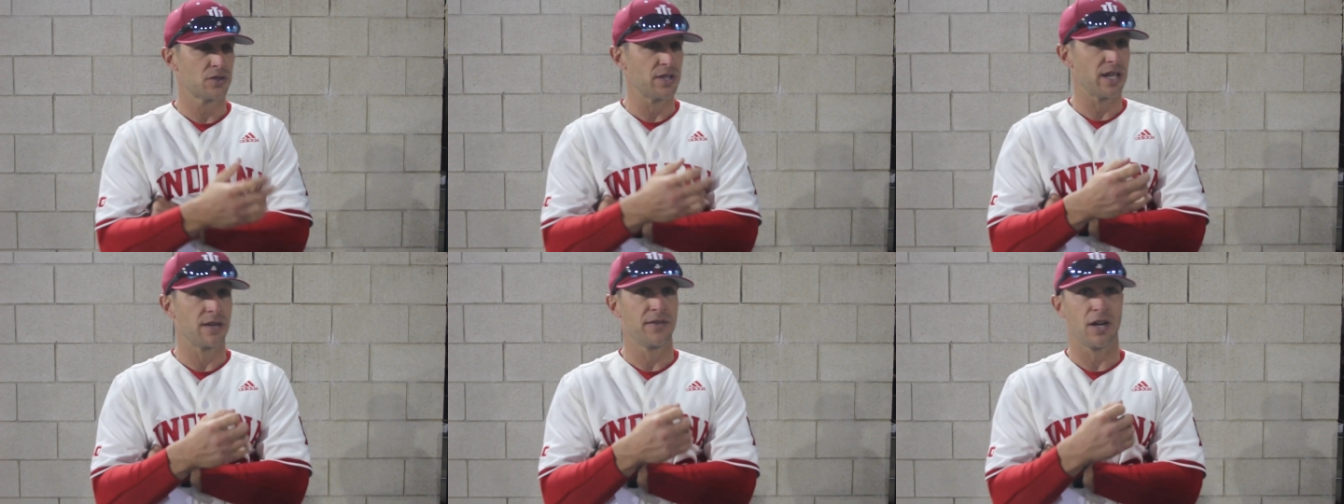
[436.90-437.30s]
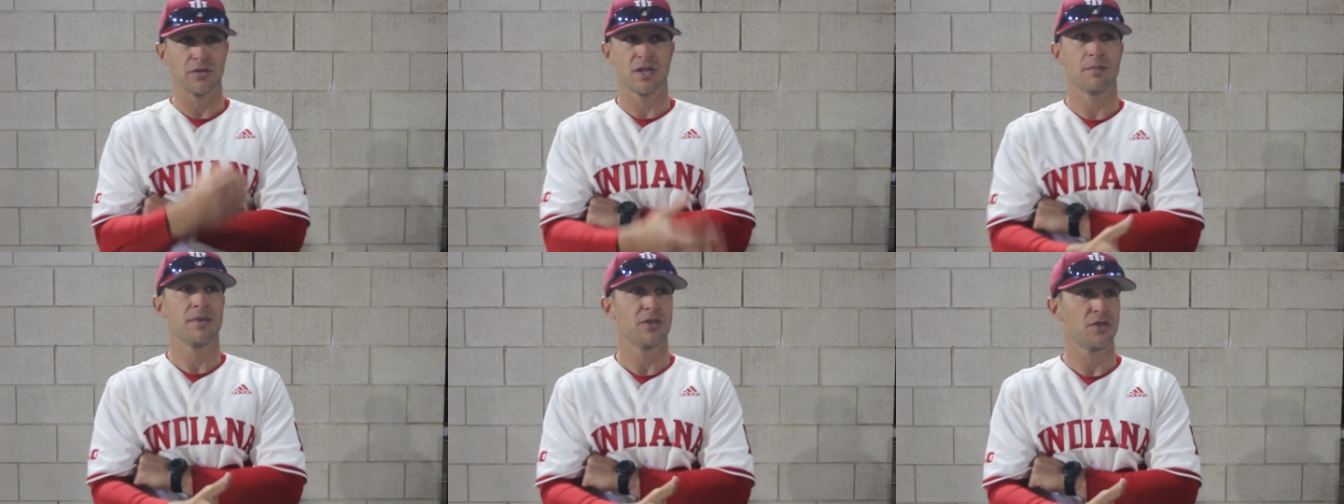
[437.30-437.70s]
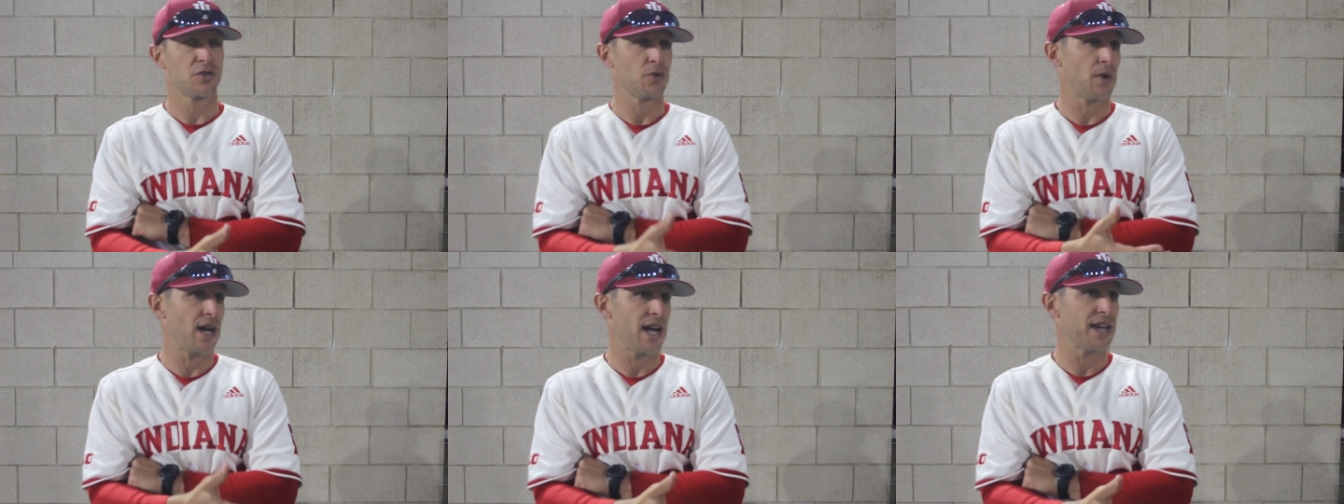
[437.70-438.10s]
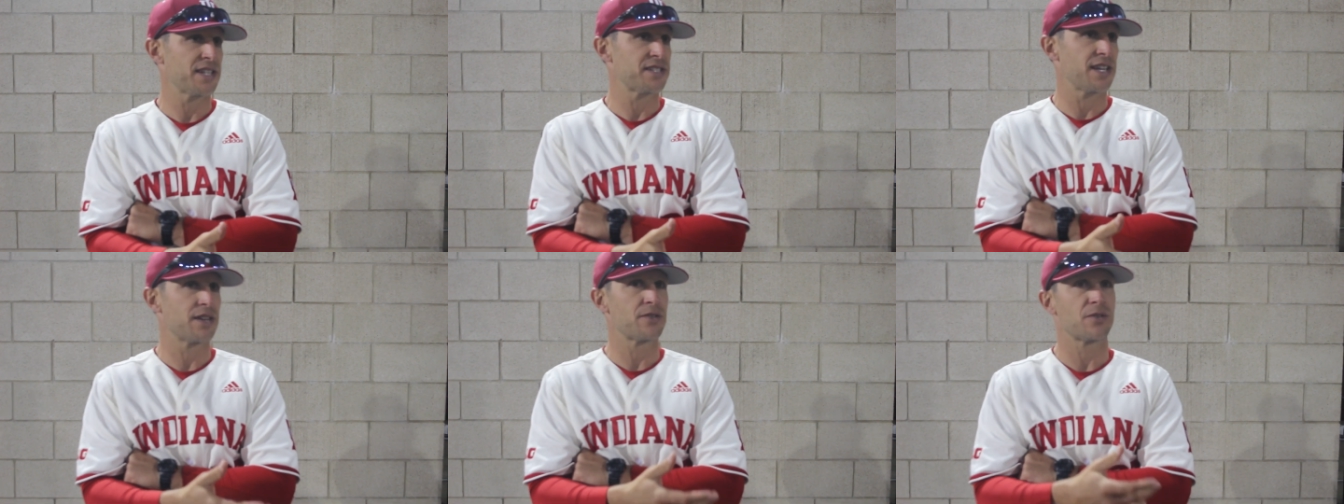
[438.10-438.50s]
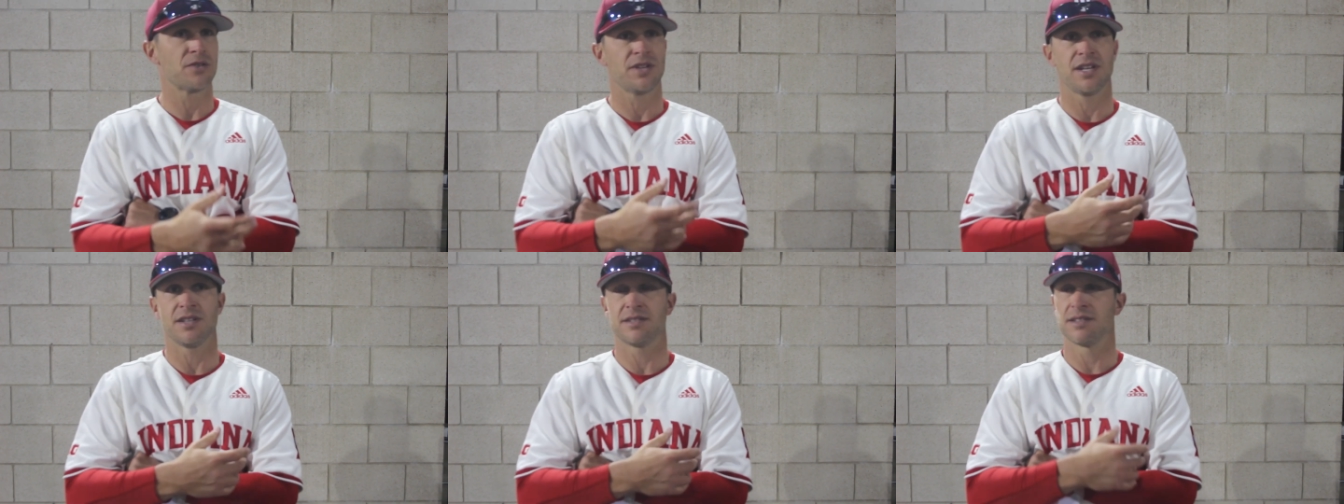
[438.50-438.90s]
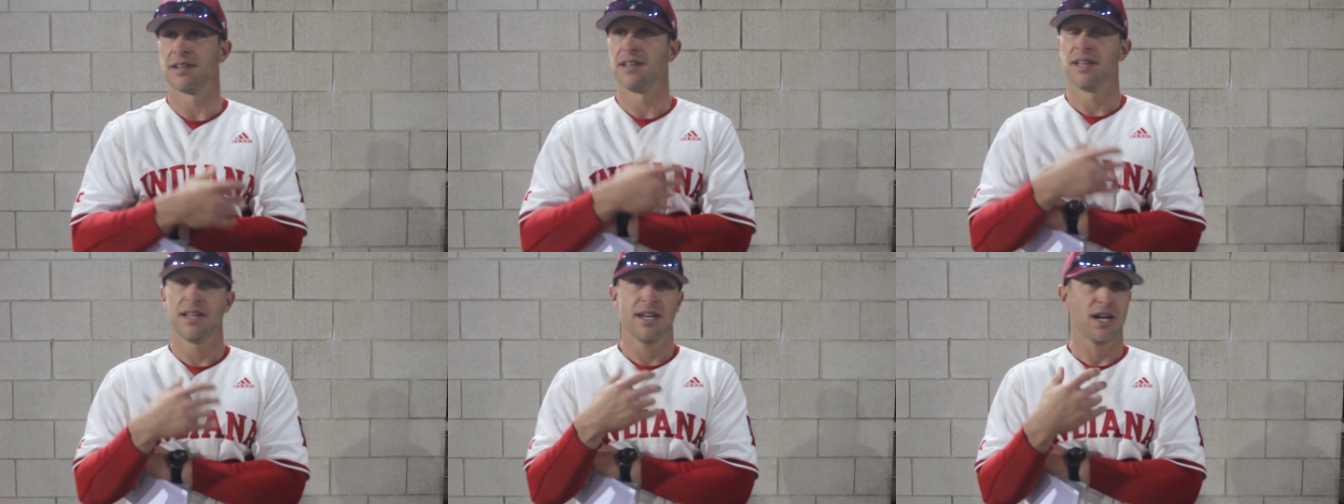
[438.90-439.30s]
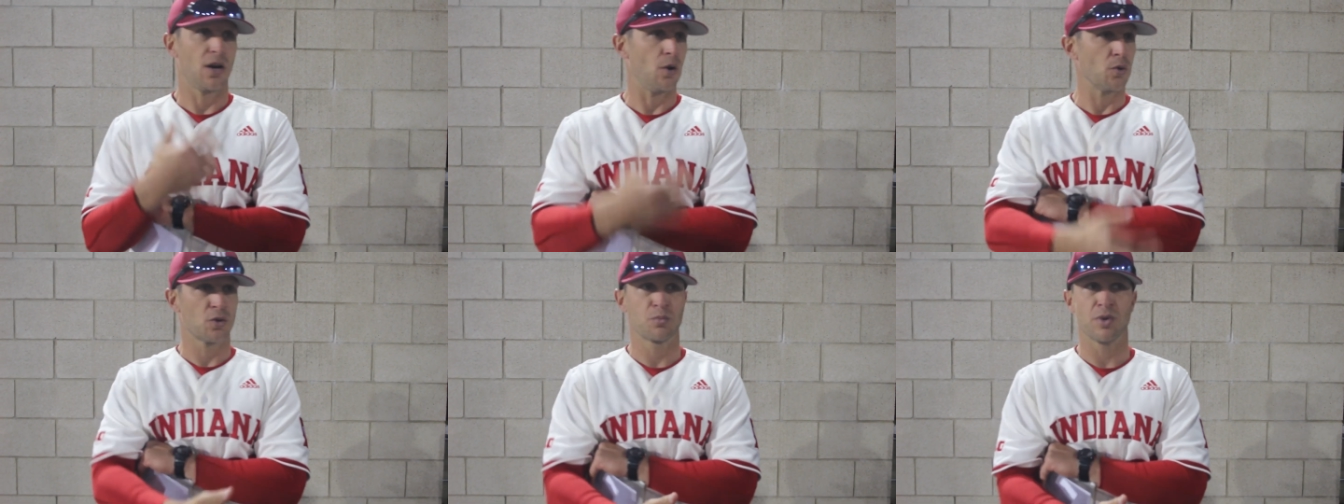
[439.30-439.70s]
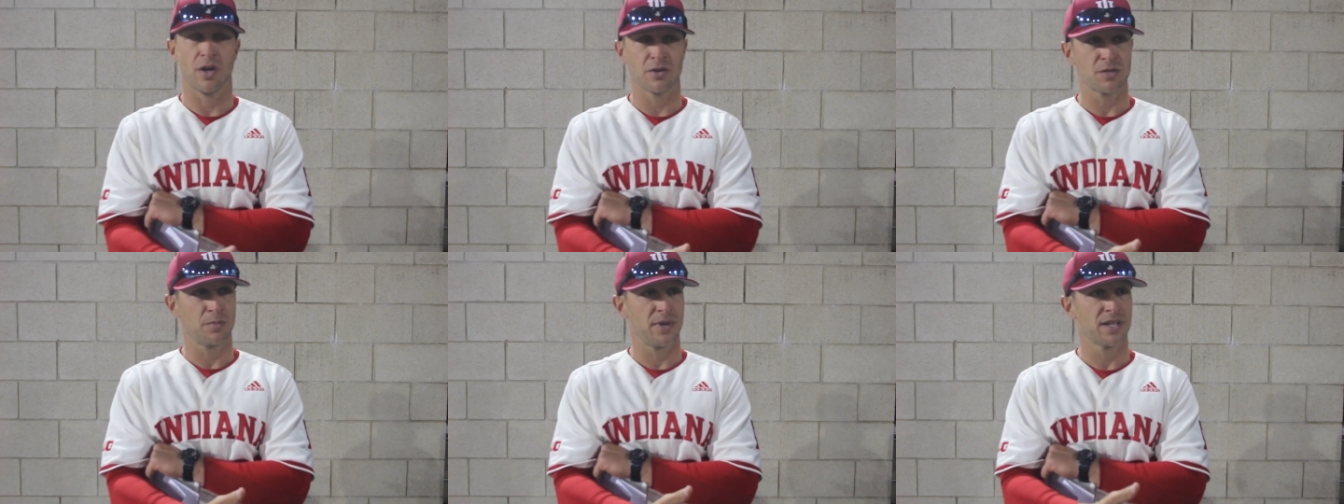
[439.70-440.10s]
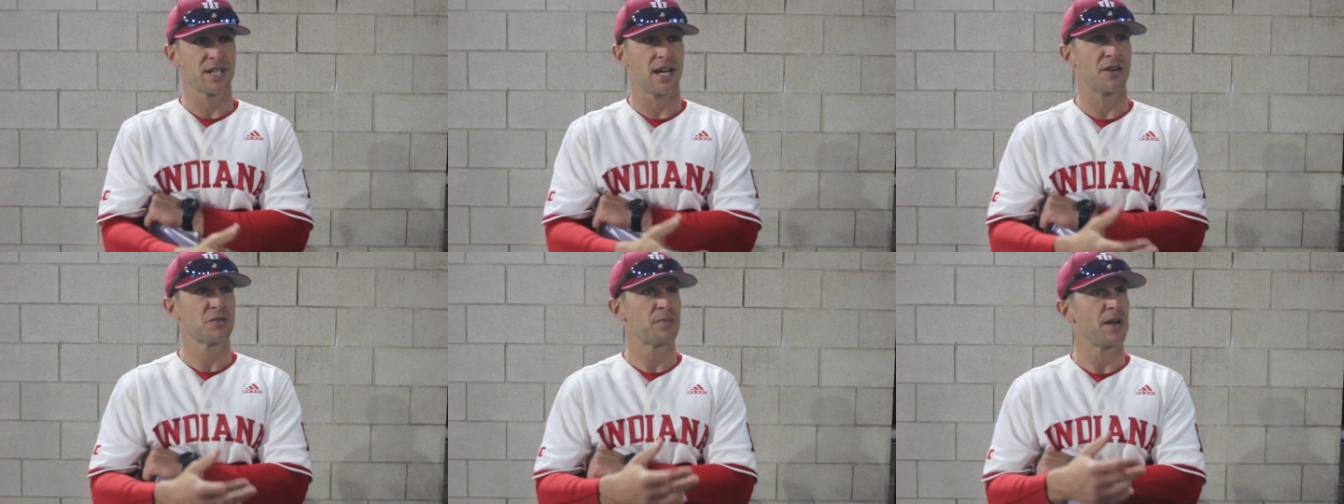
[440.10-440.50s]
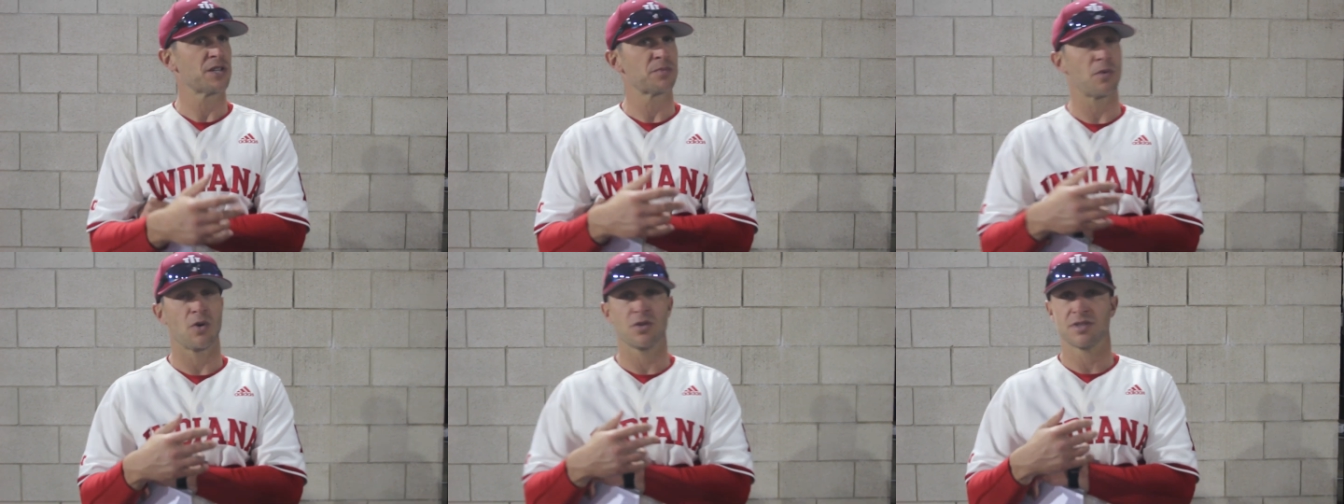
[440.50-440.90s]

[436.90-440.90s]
have held them to a high standard. He's got older brothers that play college baseball.